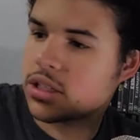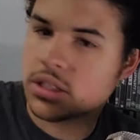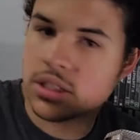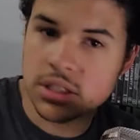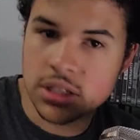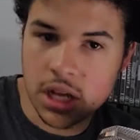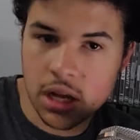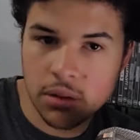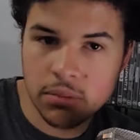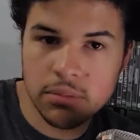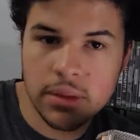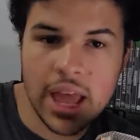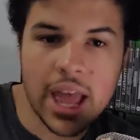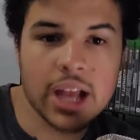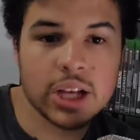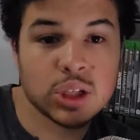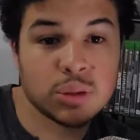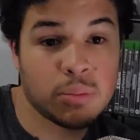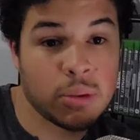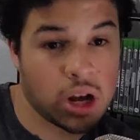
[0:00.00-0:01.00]
some
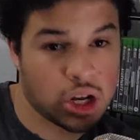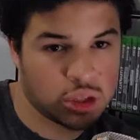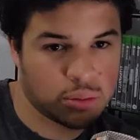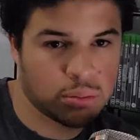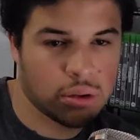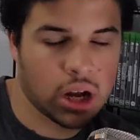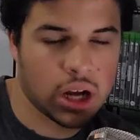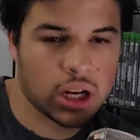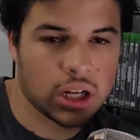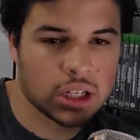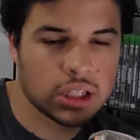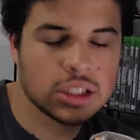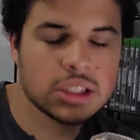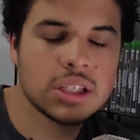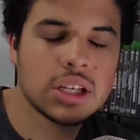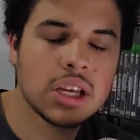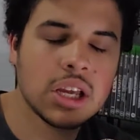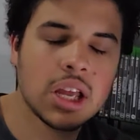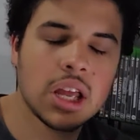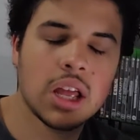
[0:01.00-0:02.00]
Xbox
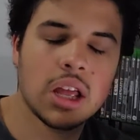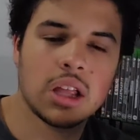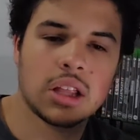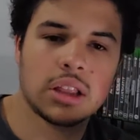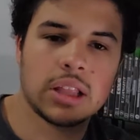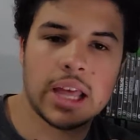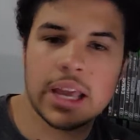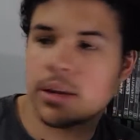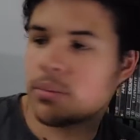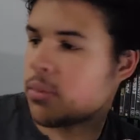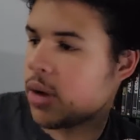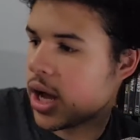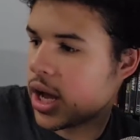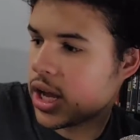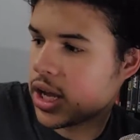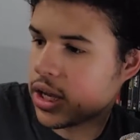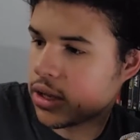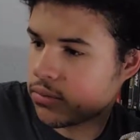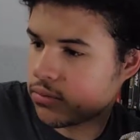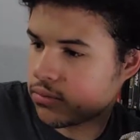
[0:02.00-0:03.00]
products, like my